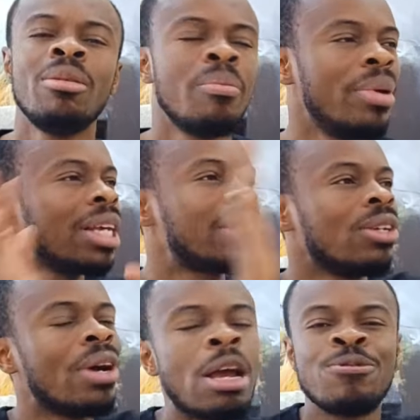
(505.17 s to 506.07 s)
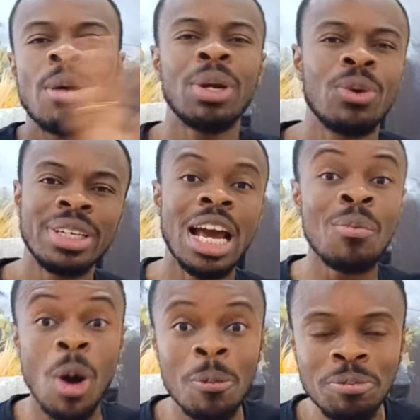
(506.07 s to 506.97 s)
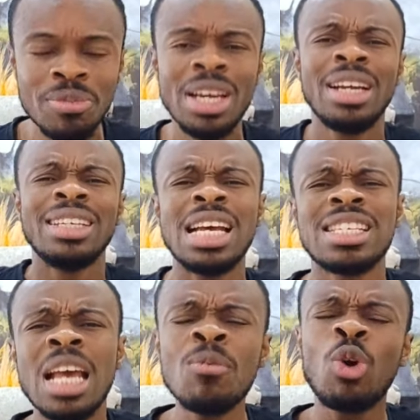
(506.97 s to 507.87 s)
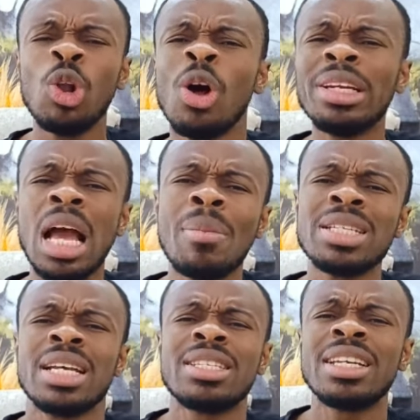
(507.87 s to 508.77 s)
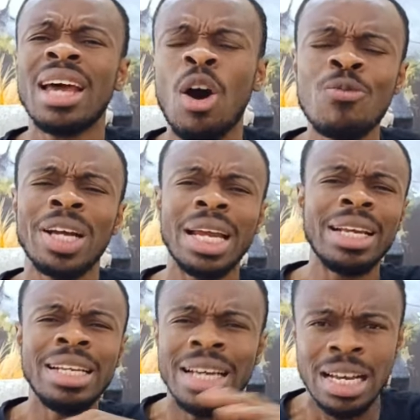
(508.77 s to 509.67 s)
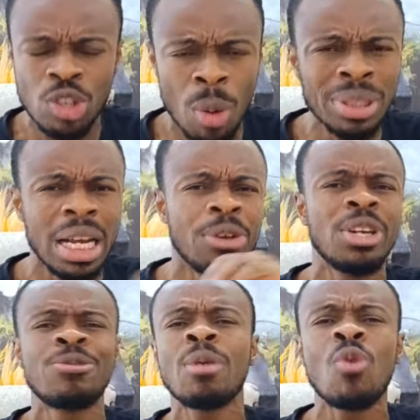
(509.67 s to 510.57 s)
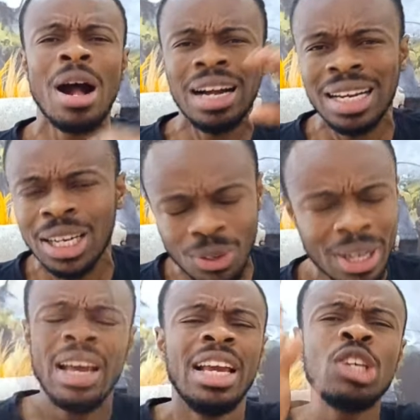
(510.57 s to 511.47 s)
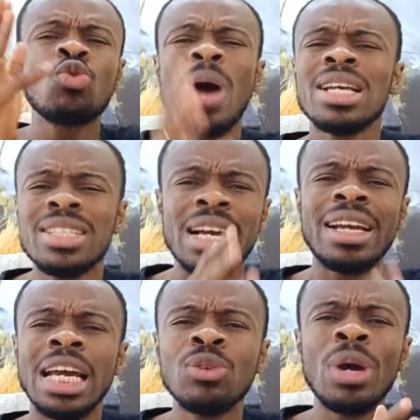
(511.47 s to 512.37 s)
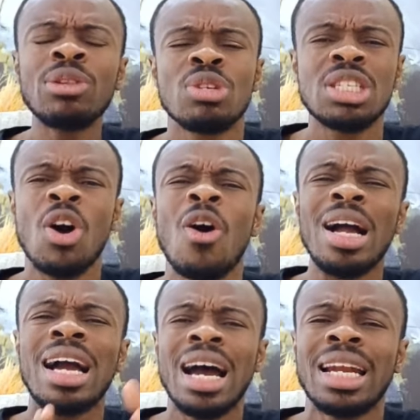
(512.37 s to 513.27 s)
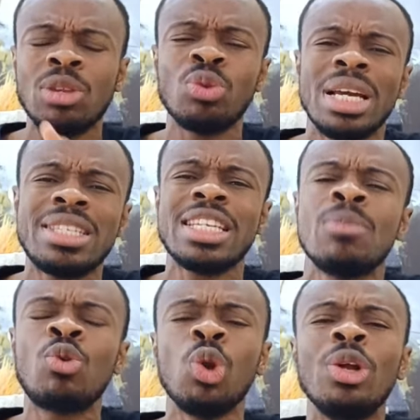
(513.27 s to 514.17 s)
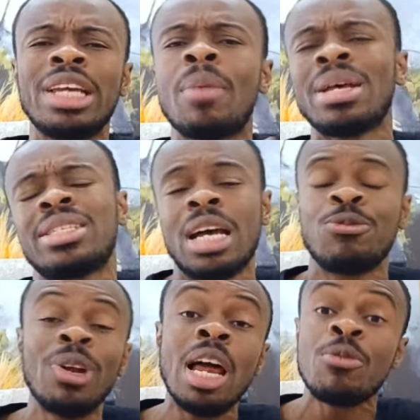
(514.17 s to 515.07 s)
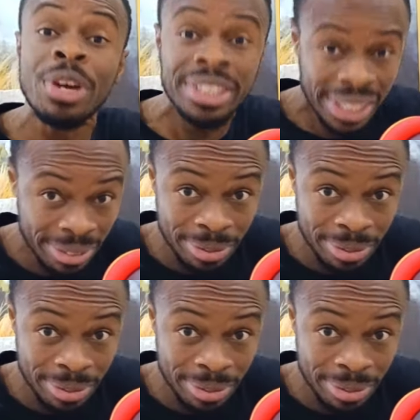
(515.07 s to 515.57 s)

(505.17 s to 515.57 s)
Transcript: Breaks, you know, and family home. The same colonial master say now over the years, Omunya is from Ghana, no? He is once again going to sell Ghana to the same colonial master for leverage.